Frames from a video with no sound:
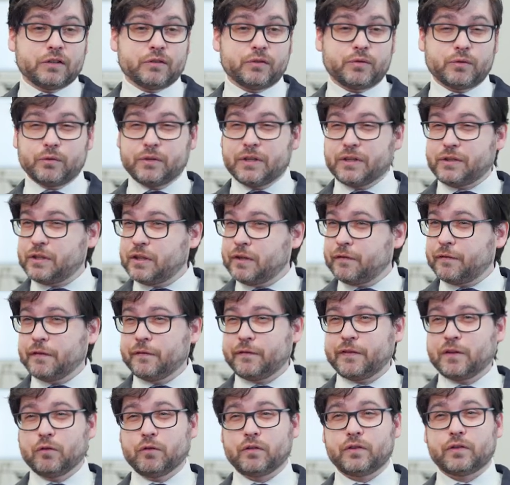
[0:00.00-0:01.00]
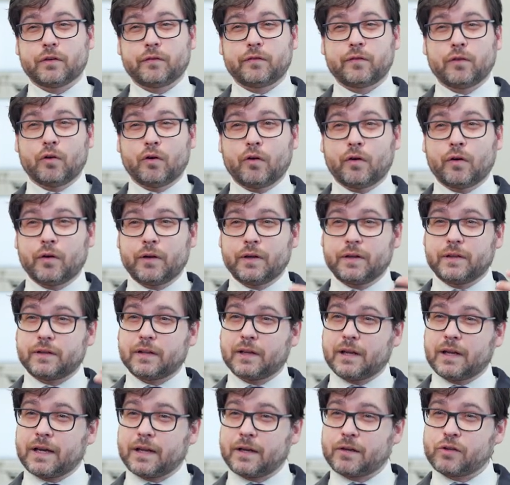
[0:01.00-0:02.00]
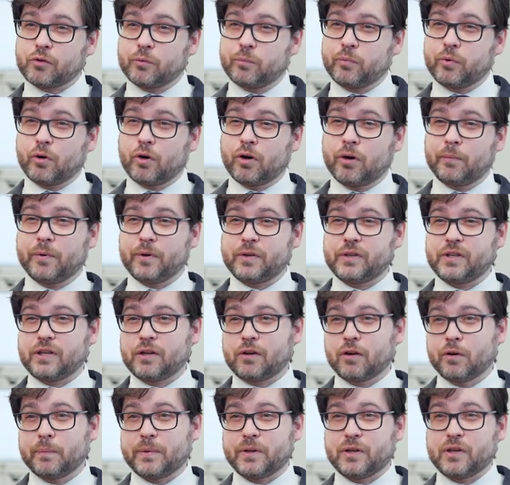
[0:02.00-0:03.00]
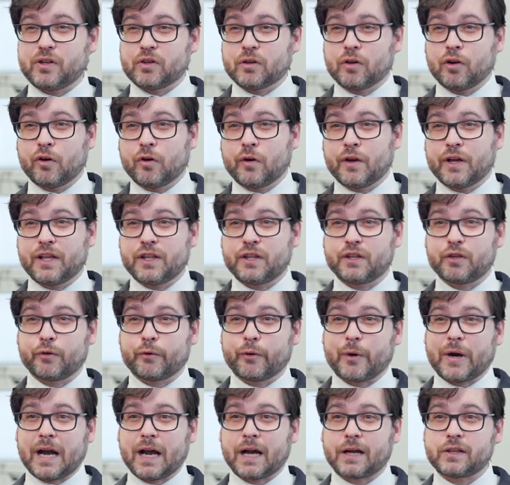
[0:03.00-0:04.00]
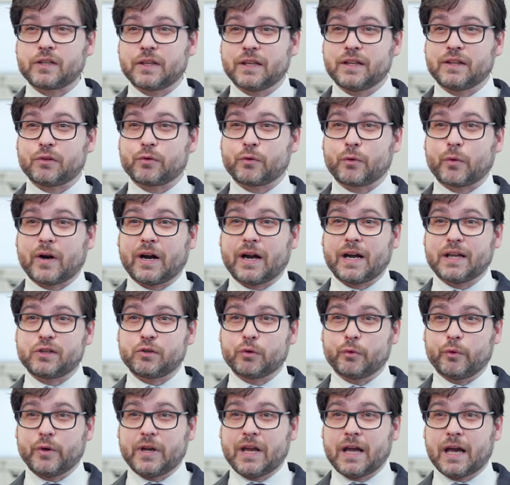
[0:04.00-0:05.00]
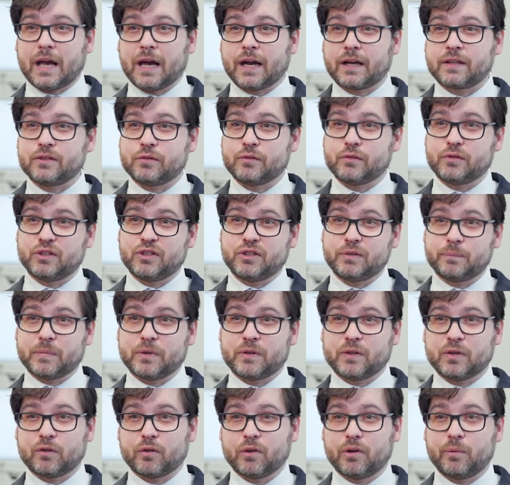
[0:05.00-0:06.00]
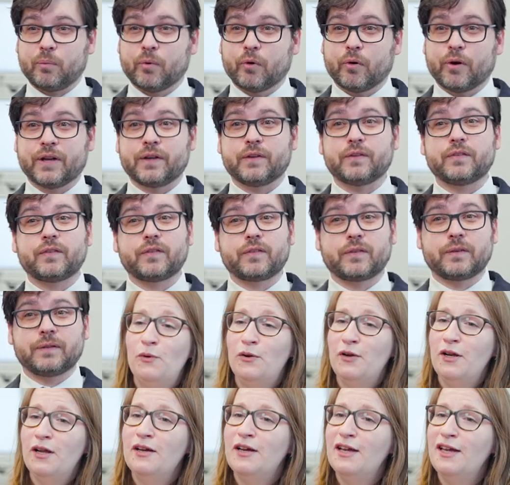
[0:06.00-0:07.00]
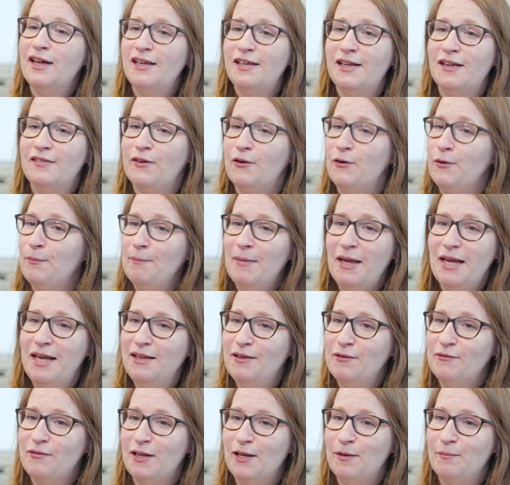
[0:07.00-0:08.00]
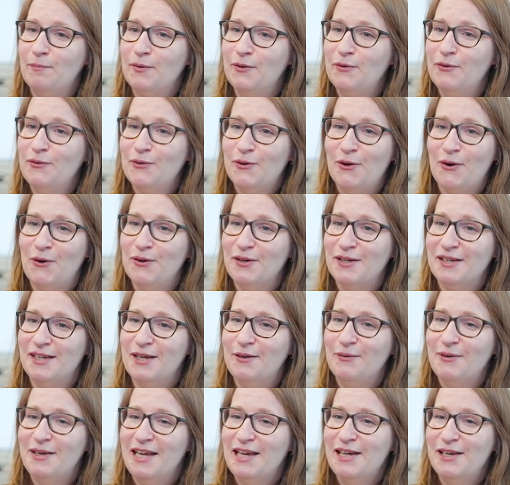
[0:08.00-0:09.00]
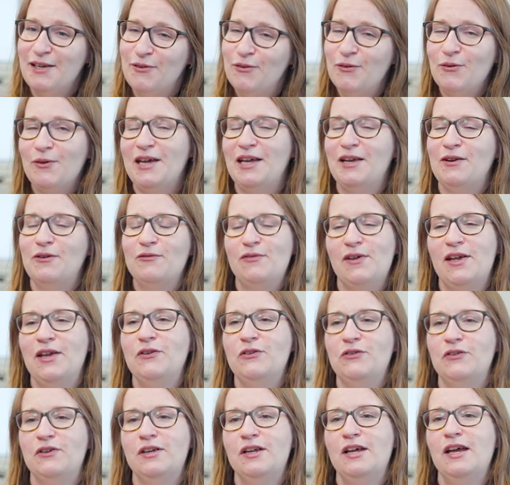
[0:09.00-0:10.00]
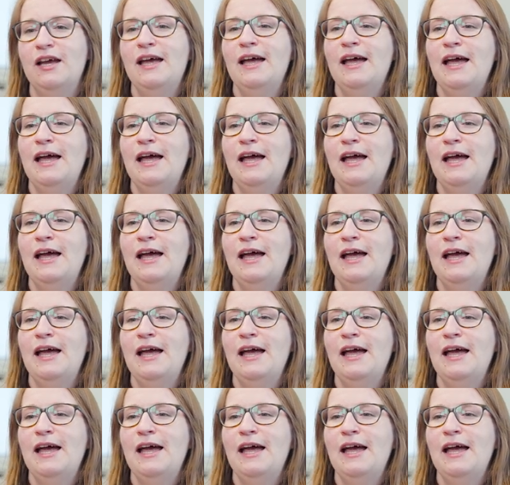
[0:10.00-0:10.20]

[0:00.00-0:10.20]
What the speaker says: do the different fields of law, intellectual property, competition law, interact and try to react to these particular points? We're lucky in that there are many developments currently related to innovation.